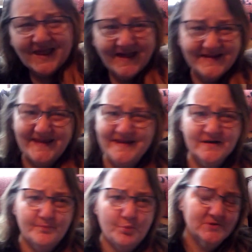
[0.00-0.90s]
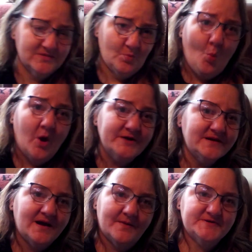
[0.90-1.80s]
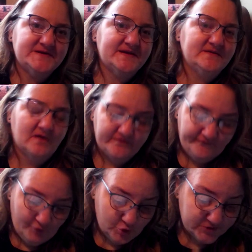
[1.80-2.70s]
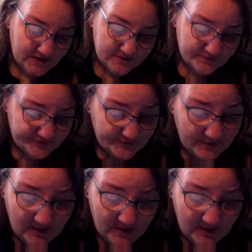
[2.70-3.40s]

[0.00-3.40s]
I heat up 1 cup of tea like 4 times.